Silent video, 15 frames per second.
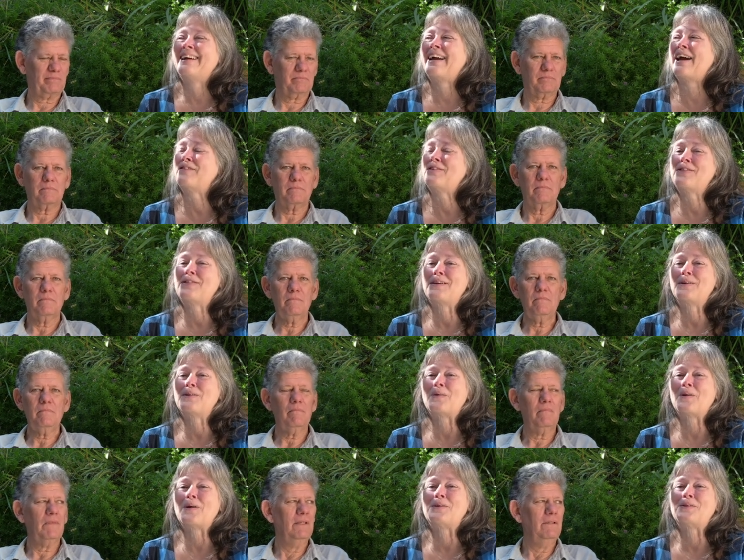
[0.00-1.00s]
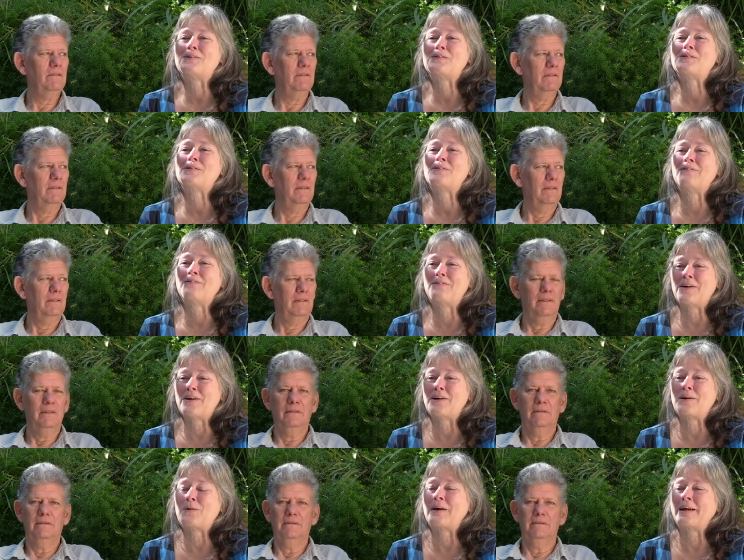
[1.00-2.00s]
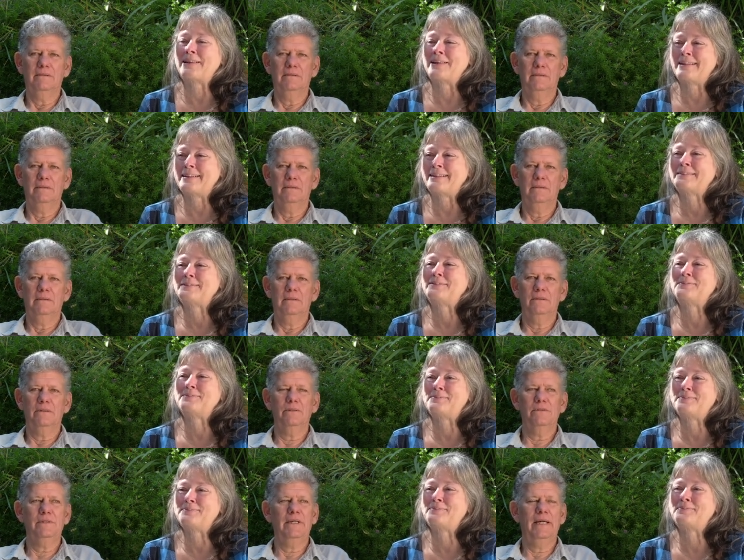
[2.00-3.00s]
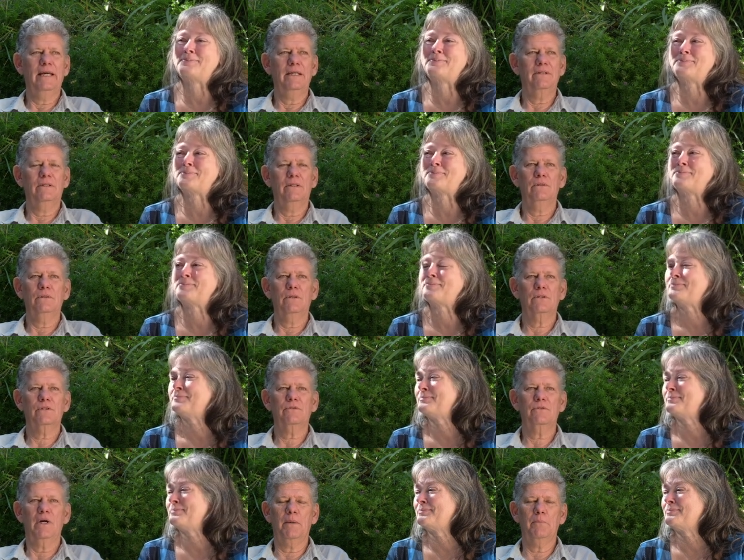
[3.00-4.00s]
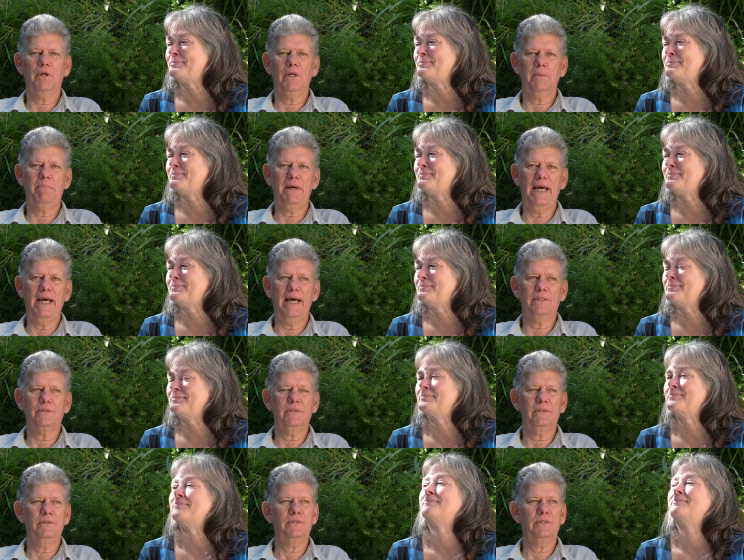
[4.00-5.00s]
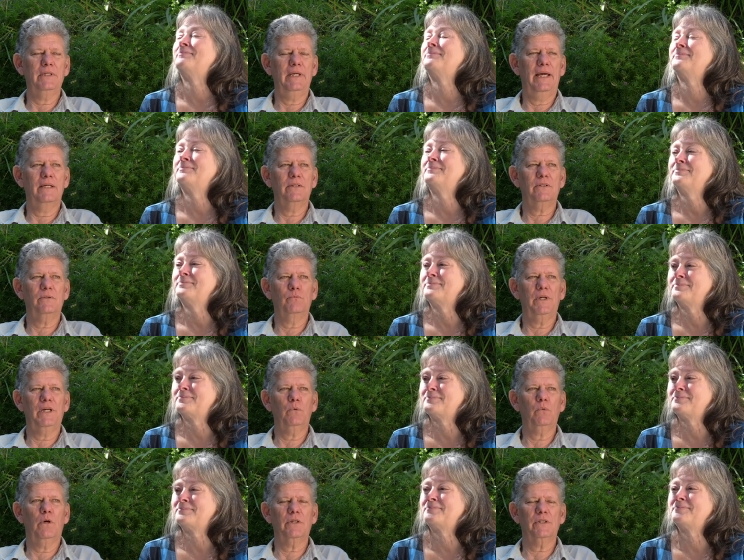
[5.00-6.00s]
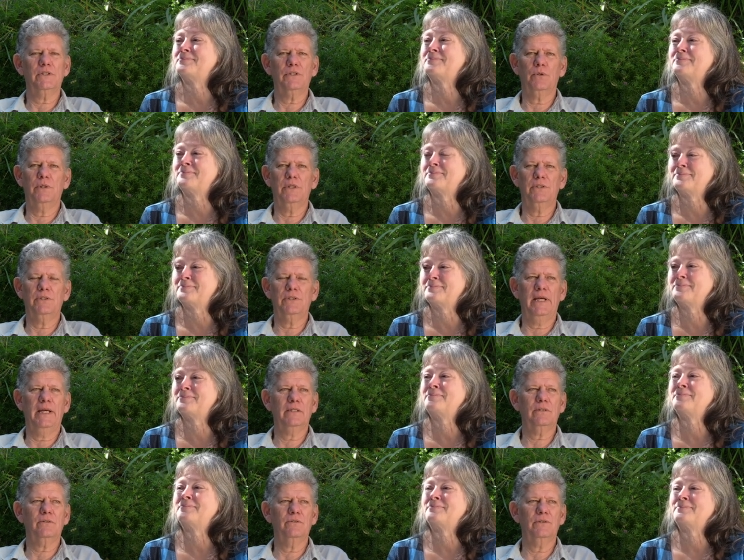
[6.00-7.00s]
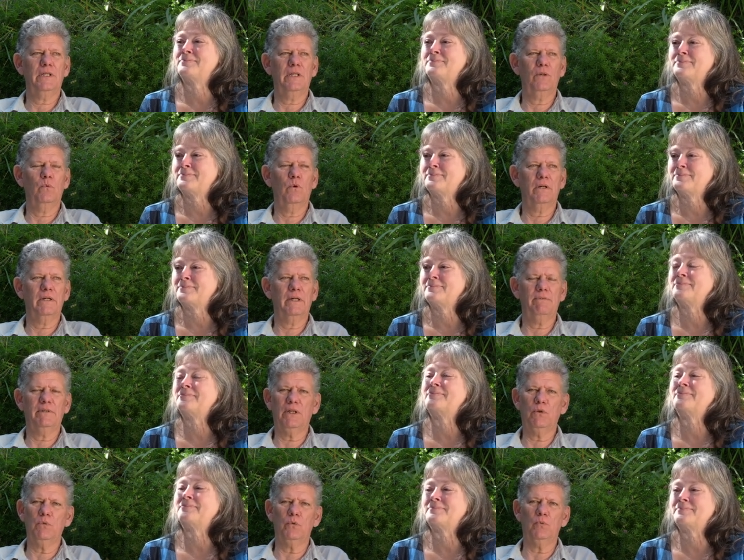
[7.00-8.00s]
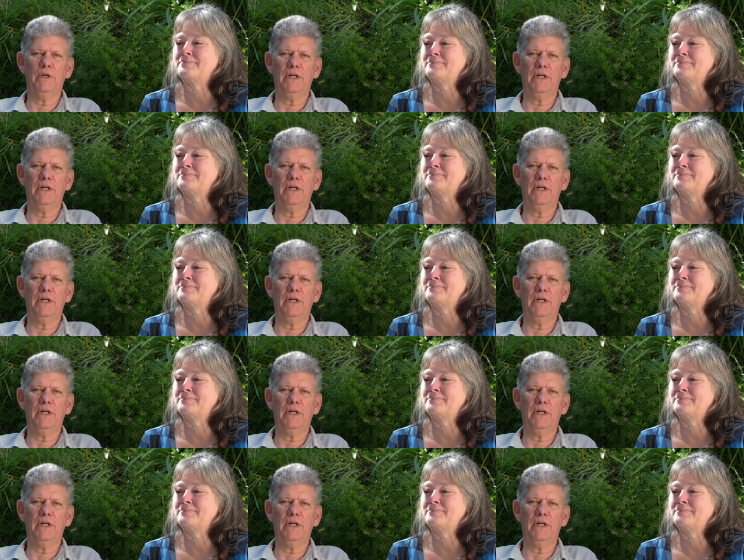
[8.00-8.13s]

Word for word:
Speaker 1: Everything grows very quickly.
Speaker 2: So she has her own little strawberry patch and she has some rainwater storage tanks so she can water everything with